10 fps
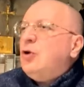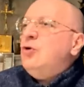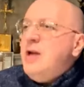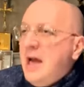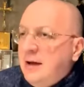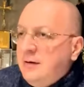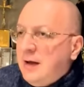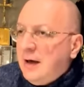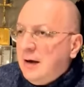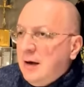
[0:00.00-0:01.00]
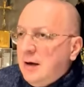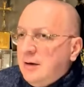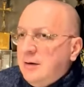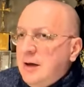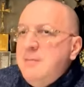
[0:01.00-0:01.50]
While Monsignor
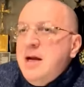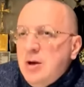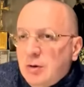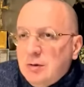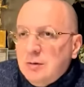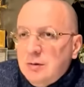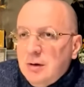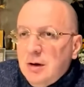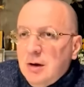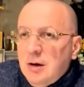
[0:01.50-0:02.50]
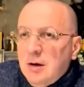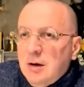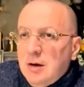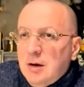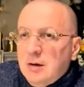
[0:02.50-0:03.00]
Vigano, no less,
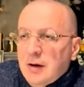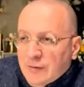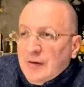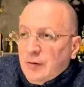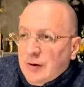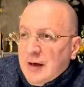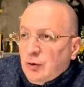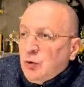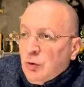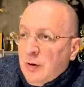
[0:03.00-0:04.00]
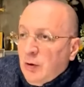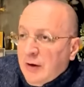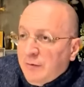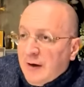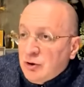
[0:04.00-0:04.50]
then had himself
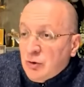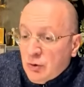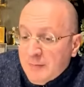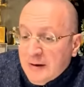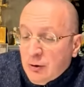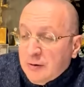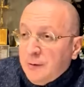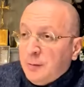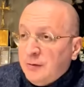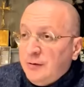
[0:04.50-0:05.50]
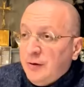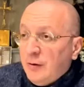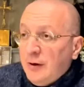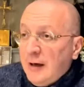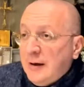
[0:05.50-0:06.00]
reconsecrated as a
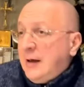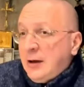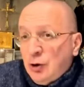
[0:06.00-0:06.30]
bishop.